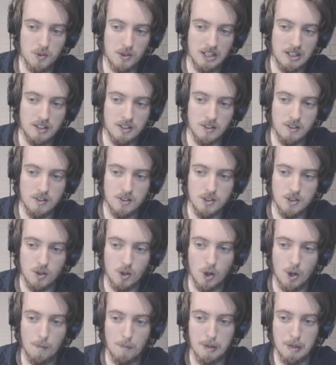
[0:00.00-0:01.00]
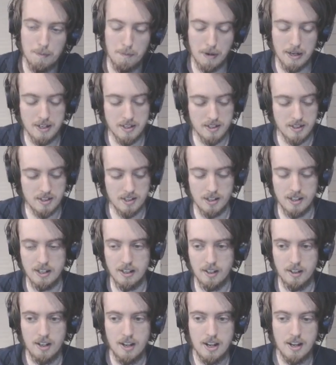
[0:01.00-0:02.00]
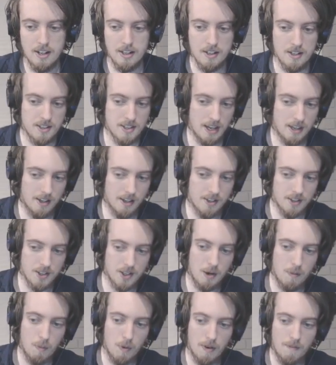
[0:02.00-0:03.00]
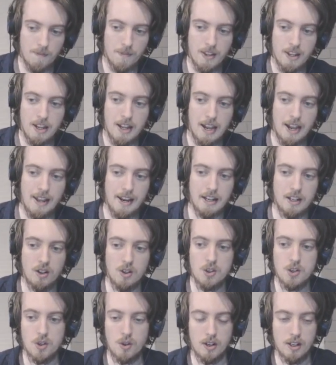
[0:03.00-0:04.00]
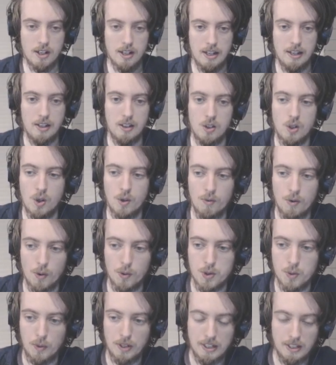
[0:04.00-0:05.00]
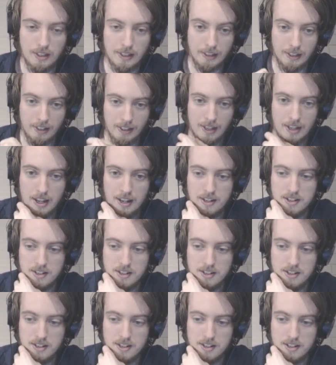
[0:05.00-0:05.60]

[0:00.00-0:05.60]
What you do is you copy and paste this link, you send it to someone, and they can join in your Roll20 link there.